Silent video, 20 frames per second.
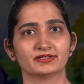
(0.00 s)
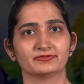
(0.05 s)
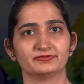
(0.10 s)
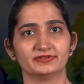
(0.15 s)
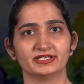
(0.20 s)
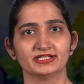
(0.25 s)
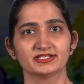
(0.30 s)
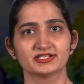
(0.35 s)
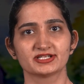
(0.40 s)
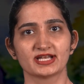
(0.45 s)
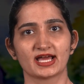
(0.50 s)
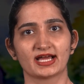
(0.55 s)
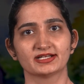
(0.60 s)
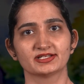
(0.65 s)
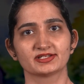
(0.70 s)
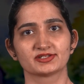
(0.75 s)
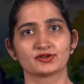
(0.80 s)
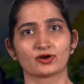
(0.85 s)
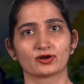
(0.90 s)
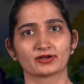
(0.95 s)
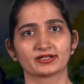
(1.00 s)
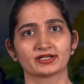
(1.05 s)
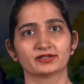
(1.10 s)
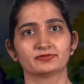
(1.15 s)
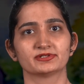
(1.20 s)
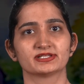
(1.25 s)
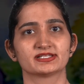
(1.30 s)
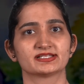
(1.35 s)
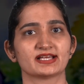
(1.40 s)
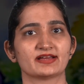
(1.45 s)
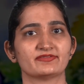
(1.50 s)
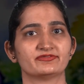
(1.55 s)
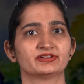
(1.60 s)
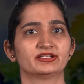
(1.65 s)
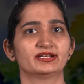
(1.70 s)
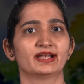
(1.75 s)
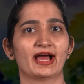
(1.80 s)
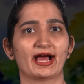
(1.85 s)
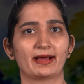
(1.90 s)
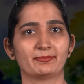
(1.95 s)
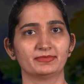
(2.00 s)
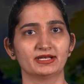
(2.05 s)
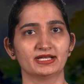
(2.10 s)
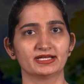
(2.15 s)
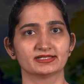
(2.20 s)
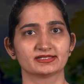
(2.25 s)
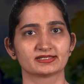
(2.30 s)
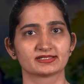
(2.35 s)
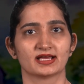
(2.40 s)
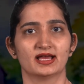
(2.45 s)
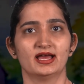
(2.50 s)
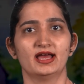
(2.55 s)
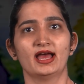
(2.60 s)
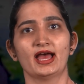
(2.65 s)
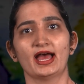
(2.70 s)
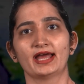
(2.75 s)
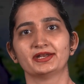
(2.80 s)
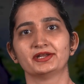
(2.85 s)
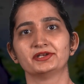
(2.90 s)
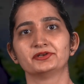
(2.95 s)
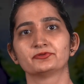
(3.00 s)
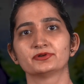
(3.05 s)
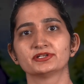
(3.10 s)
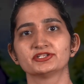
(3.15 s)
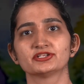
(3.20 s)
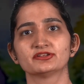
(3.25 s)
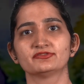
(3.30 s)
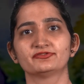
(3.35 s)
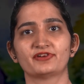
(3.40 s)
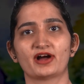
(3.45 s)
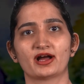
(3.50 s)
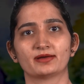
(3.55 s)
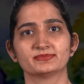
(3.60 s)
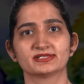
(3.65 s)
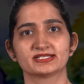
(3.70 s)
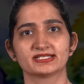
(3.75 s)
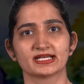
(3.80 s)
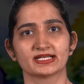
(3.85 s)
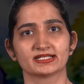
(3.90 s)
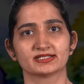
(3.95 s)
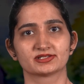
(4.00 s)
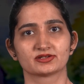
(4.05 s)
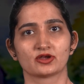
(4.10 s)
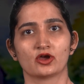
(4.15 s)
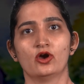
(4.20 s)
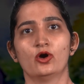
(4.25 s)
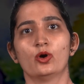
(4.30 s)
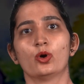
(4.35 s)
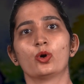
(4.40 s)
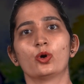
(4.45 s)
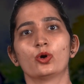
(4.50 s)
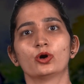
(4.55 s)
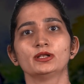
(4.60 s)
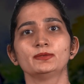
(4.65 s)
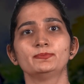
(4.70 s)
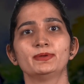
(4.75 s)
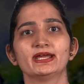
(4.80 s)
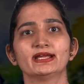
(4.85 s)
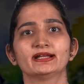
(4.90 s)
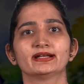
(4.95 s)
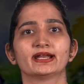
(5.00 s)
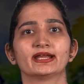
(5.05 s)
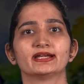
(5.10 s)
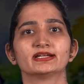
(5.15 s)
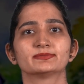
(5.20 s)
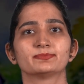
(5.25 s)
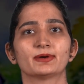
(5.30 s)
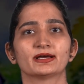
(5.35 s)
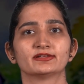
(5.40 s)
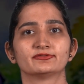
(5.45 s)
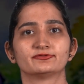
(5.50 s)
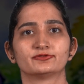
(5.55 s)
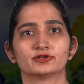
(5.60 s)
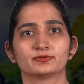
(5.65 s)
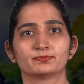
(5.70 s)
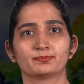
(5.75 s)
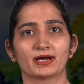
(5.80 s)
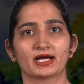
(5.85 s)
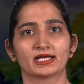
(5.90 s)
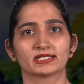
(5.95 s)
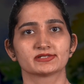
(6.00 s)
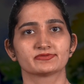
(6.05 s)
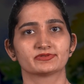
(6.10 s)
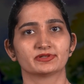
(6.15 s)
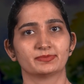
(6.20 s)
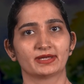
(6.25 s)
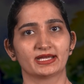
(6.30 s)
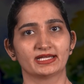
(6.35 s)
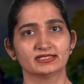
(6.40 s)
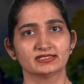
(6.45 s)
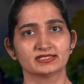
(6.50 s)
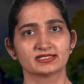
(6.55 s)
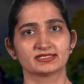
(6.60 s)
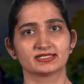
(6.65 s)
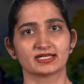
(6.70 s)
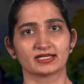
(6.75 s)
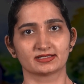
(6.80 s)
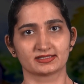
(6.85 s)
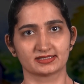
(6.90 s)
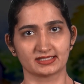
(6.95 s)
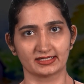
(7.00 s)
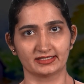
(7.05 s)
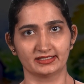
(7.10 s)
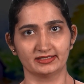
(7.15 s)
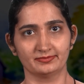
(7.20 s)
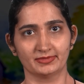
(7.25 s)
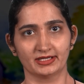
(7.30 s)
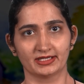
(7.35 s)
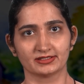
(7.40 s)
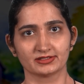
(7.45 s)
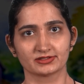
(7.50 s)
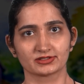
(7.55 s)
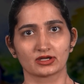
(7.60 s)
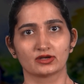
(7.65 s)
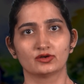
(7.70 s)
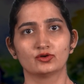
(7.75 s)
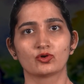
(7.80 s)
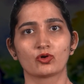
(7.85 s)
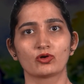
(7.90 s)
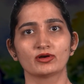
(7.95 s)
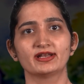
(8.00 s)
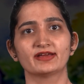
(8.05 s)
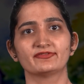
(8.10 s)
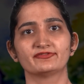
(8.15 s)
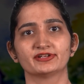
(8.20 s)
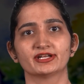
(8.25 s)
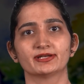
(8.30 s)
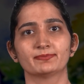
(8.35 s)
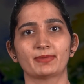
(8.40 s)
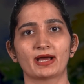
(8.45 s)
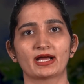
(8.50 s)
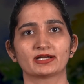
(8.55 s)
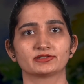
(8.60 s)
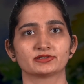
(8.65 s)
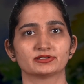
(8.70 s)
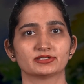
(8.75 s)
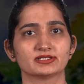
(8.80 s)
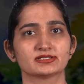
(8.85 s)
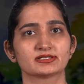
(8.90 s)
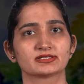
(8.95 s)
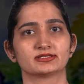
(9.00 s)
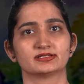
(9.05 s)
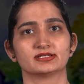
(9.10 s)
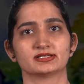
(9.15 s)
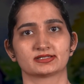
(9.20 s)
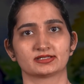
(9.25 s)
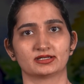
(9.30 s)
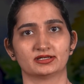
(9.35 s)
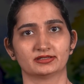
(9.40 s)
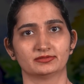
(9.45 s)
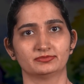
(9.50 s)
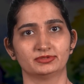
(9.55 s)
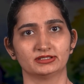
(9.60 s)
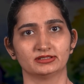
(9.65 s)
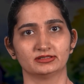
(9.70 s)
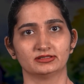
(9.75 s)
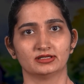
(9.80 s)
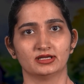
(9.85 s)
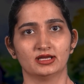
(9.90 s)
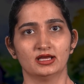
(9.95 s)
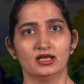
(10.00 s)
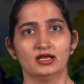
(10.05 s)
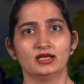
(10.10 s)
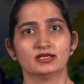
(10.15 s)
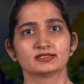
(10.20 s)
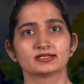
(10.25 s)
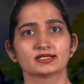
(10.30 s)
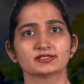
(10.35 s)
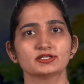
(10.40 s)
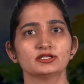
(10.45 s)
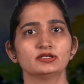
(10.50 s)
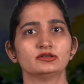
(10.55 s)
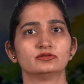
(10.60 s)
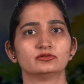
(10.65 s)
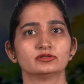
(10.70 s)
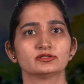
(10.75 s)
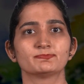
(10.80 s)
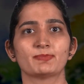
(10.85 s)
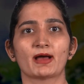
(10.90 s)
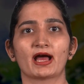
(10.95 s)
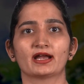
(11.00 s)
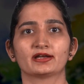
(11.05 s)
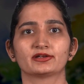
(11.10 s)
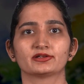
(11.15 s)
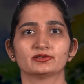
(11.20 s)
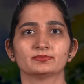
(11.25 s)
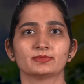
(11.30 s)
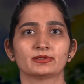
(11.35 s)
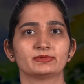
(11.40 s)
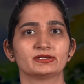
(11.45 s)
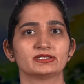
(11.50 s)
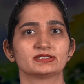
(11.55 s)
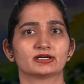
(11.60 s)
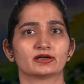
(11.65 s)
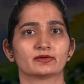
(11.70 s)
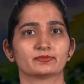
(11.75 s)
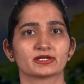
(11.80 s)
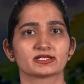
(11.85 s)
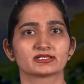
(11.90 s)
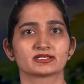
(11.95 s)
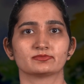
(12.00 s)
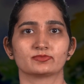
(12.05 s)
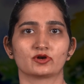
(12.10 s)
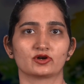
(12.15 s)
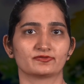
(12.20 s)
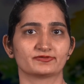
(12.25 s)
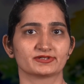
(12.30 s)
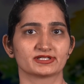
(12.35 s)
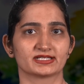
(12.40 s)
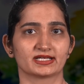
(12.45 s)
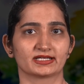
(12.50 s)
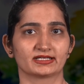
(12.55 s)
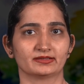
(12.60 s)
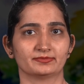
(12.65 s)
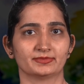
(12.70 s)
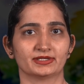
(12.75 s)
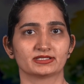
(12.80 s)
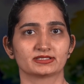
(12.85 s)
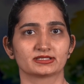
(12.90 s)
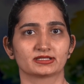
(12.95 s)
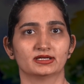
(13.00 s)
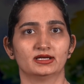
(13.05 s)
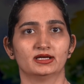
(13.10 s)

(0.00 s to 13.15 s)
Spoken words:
the village land is dotted with several hamlets and individual farmsteads, all being linked by the footpaths of the main settlement. No definite pattern is discernible. Such a loose pattern may be termed as amorphous settlement.